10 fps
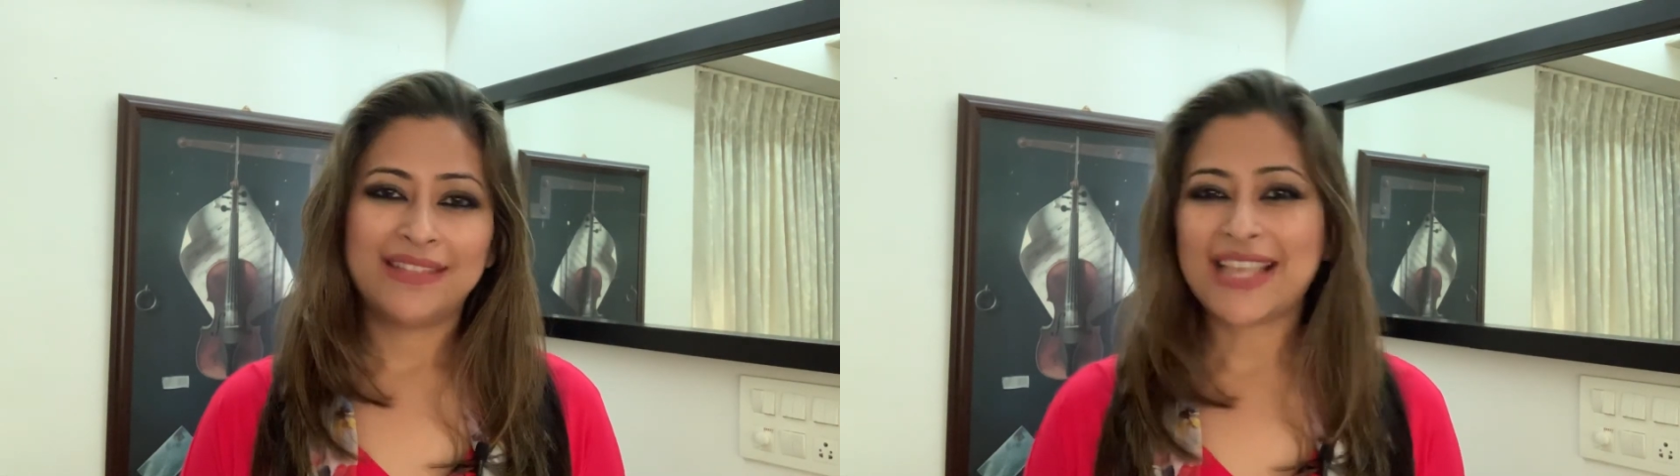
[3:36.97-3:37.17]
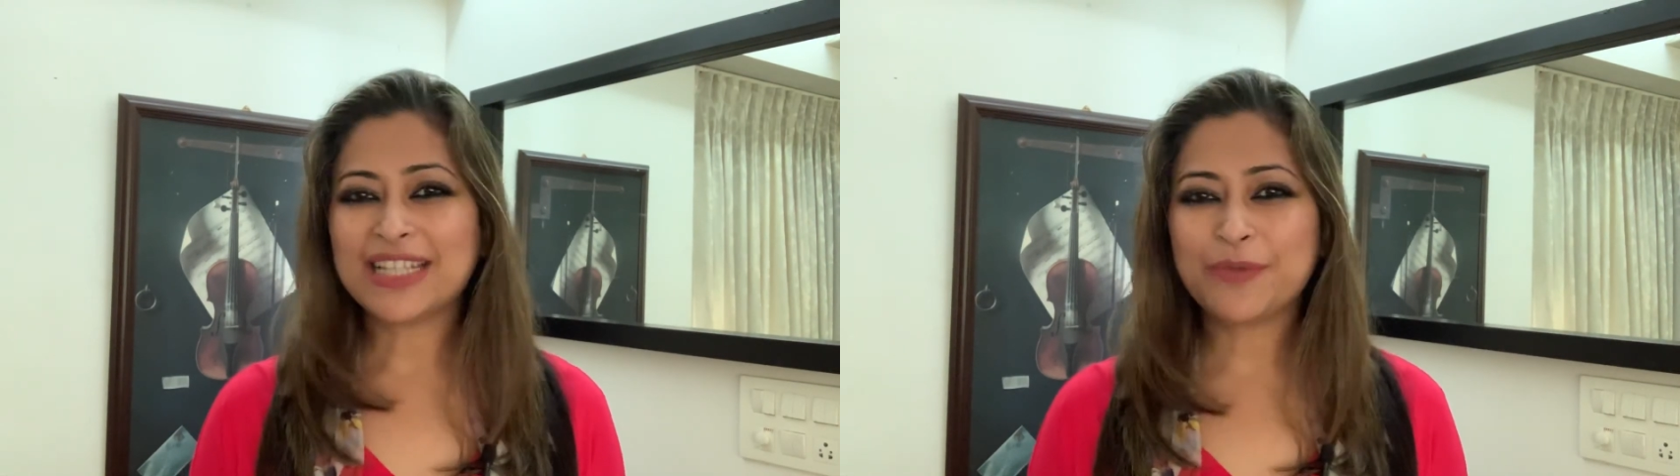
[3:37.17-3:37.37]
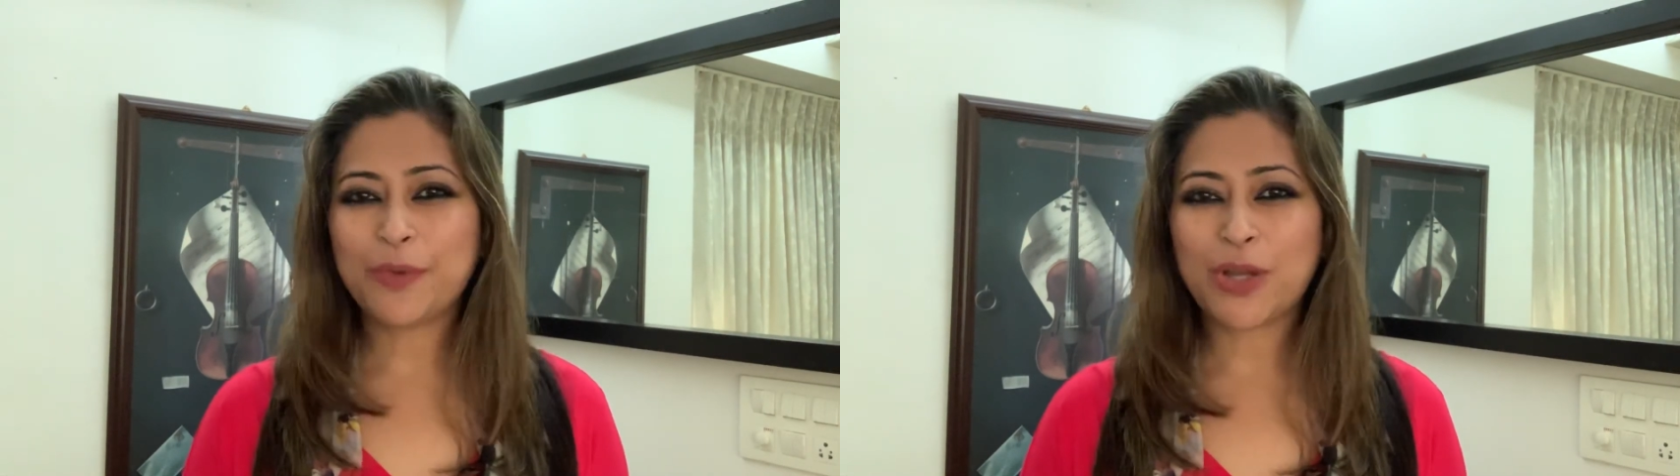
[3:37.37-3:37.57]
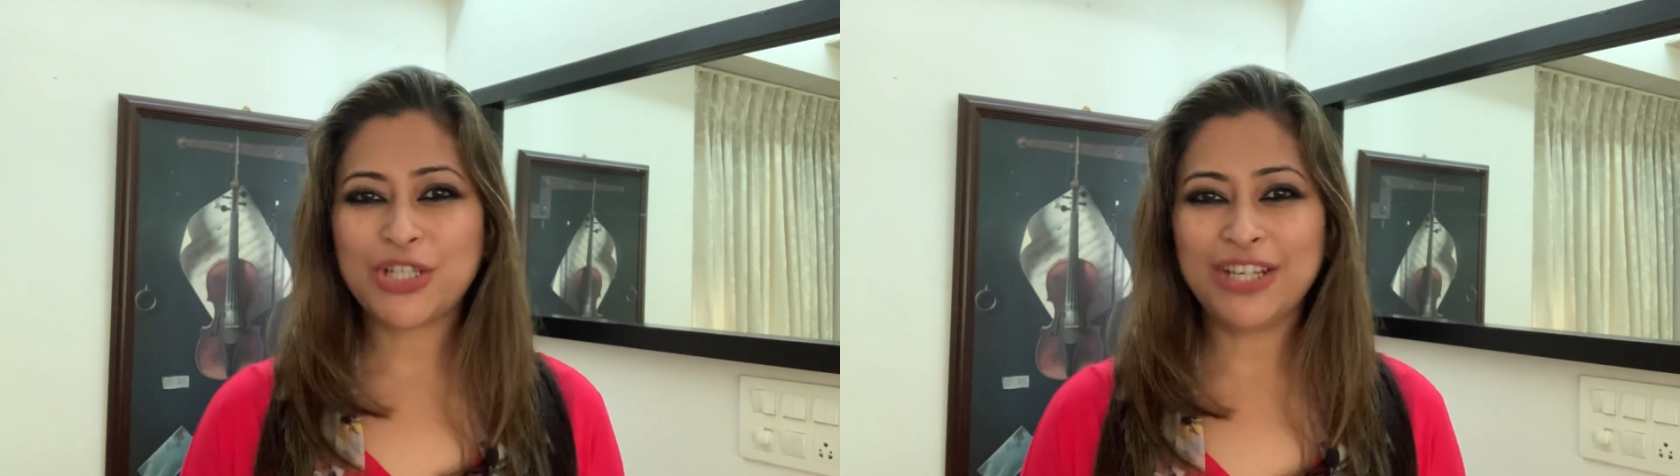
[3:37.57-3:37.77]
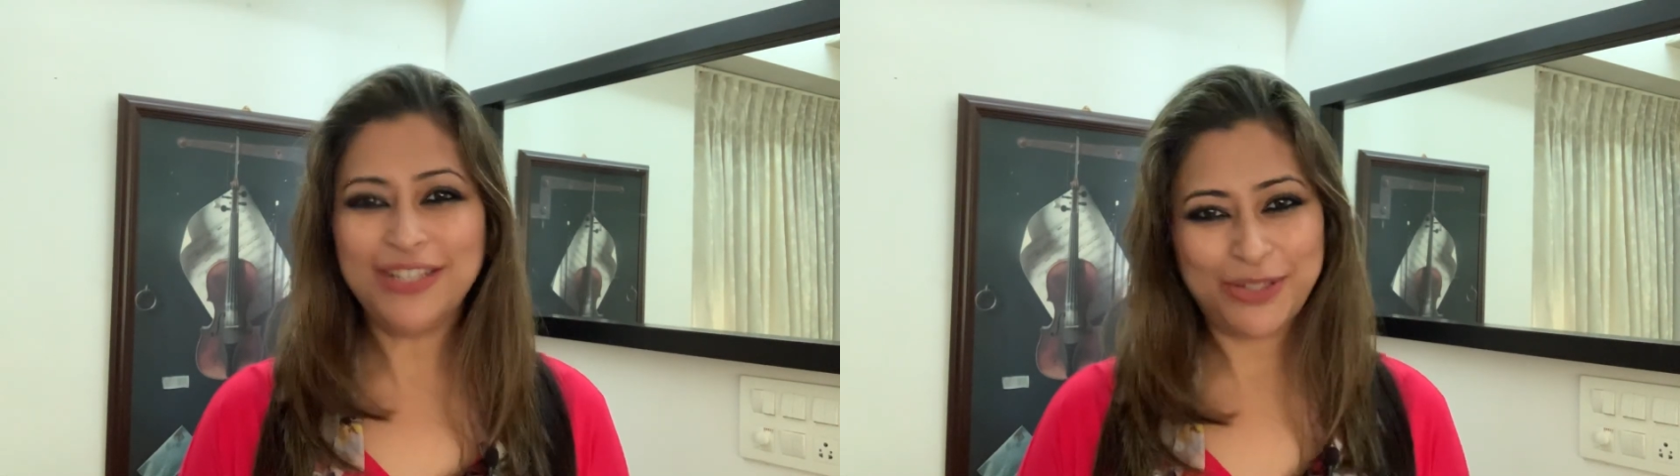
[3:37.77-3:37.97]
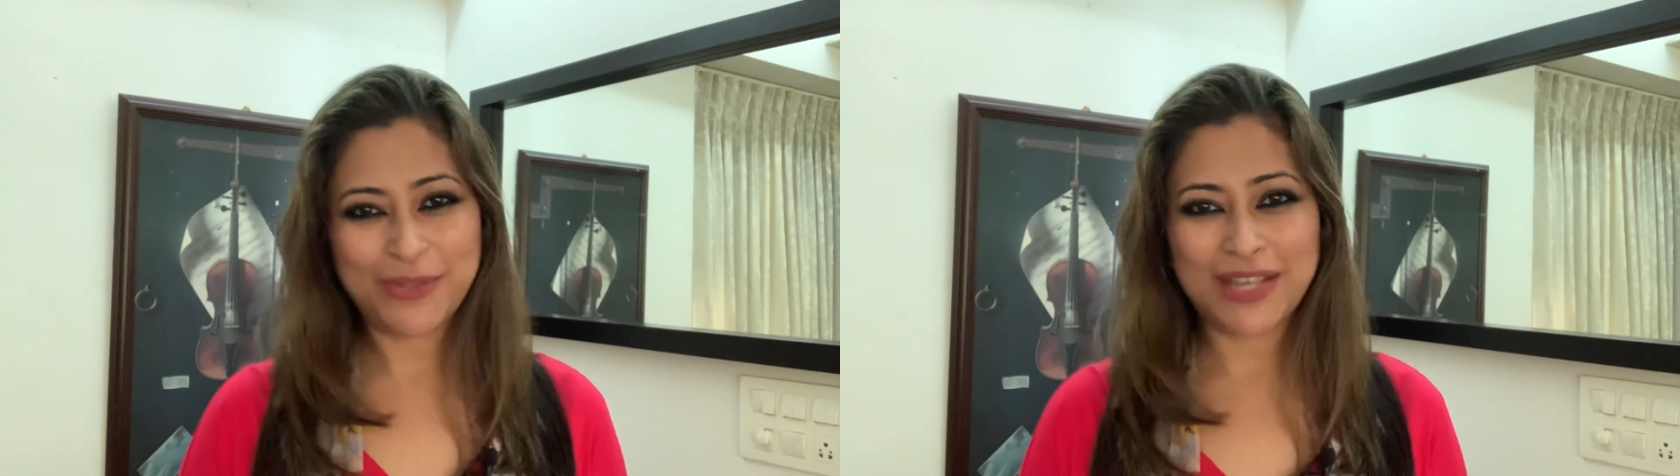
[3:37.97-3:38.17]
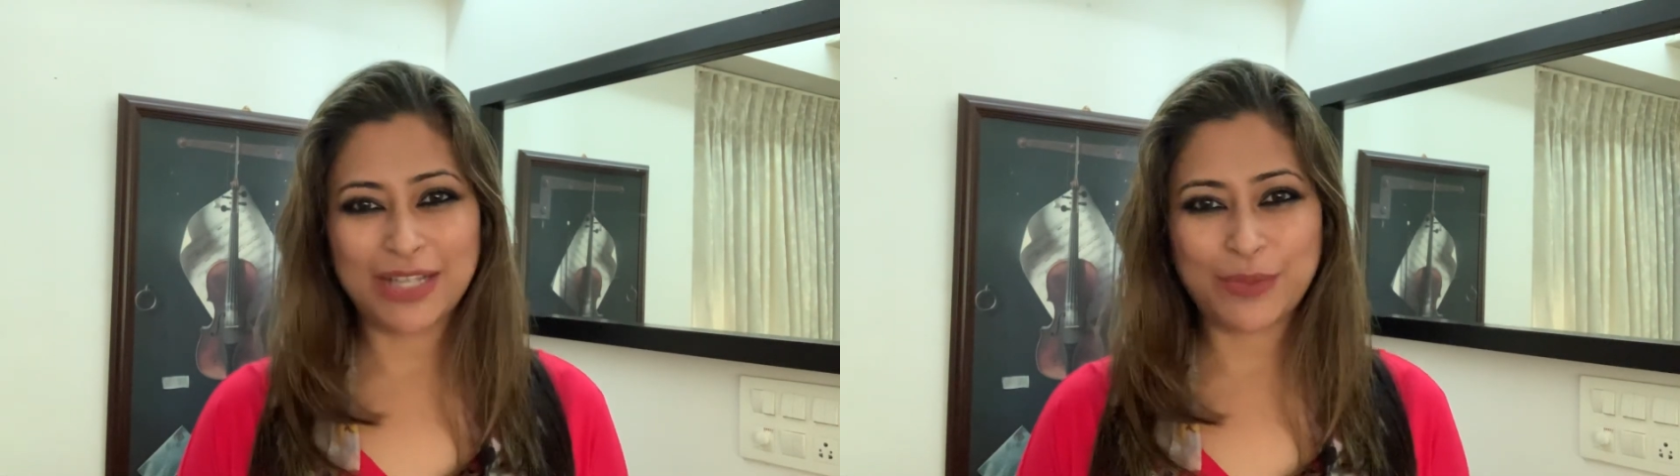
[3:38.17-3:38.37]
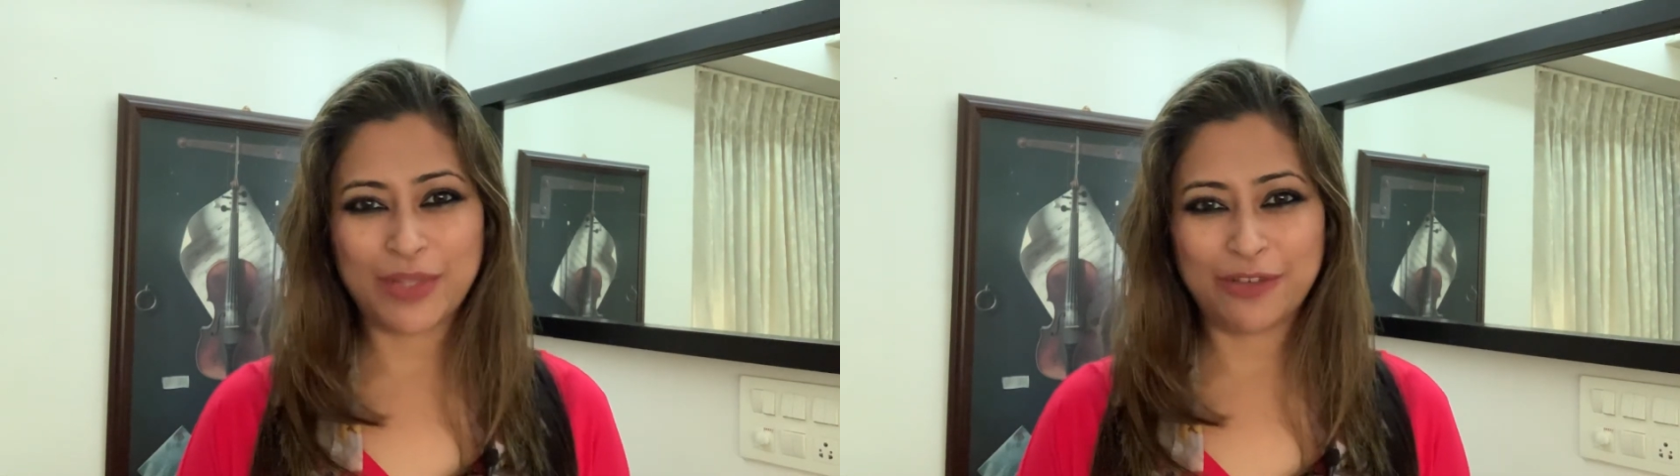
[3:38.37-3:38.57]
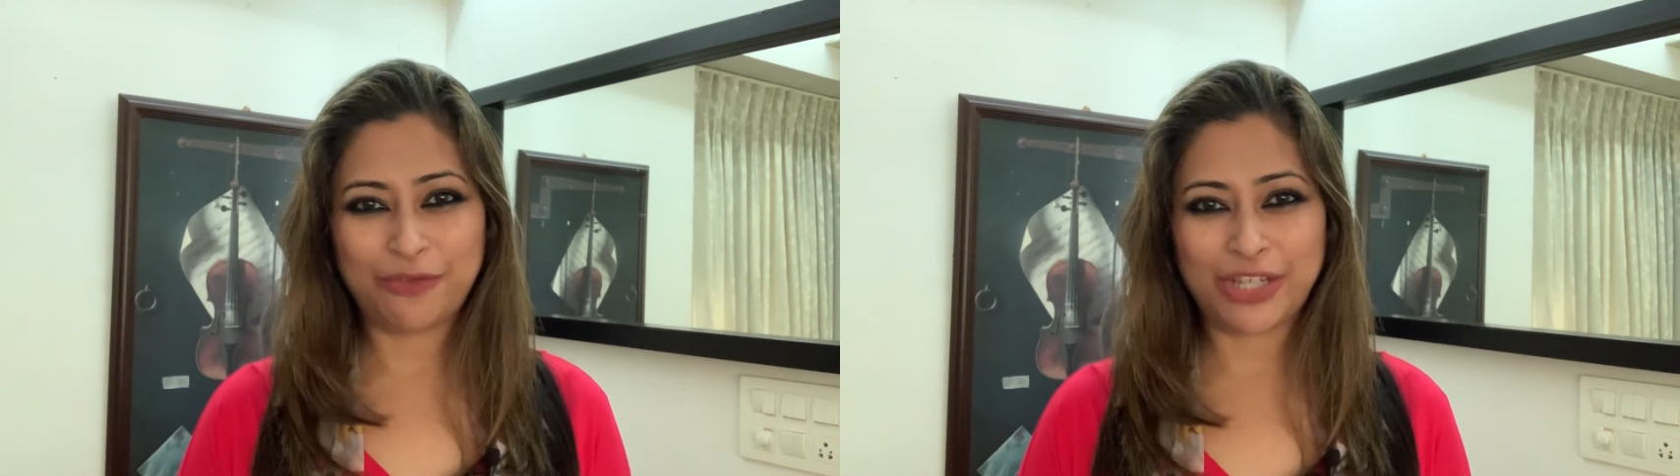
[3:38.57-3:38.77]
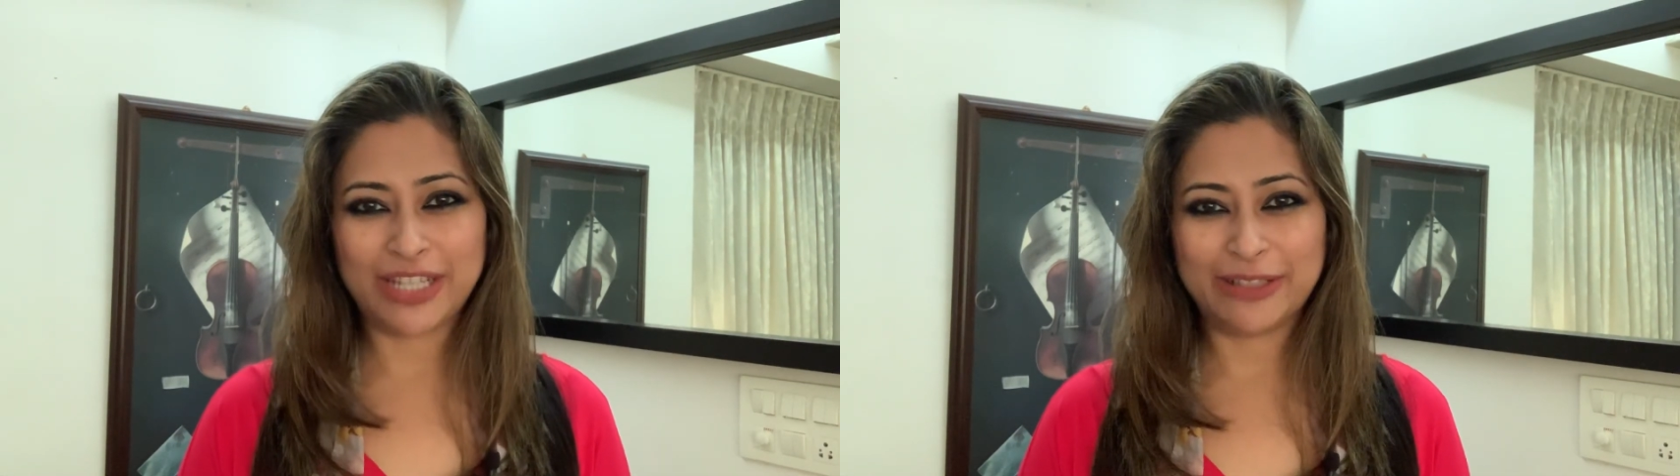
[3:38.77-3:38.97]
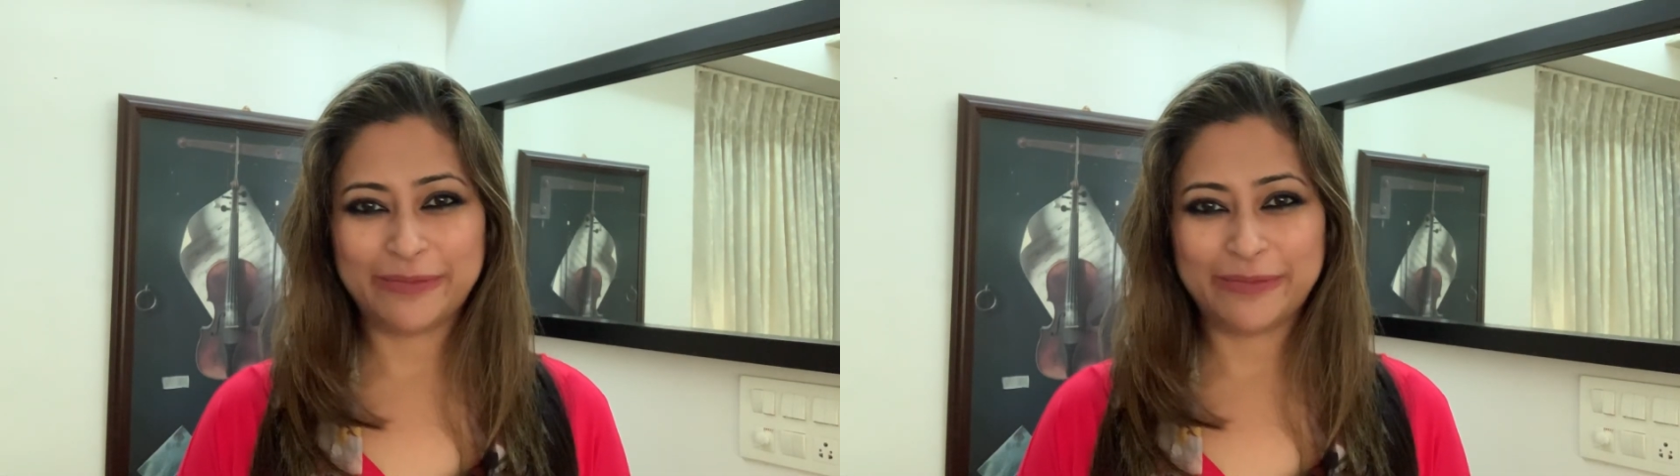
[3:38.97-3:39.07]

Thanks for watching Two Sides with Afrida.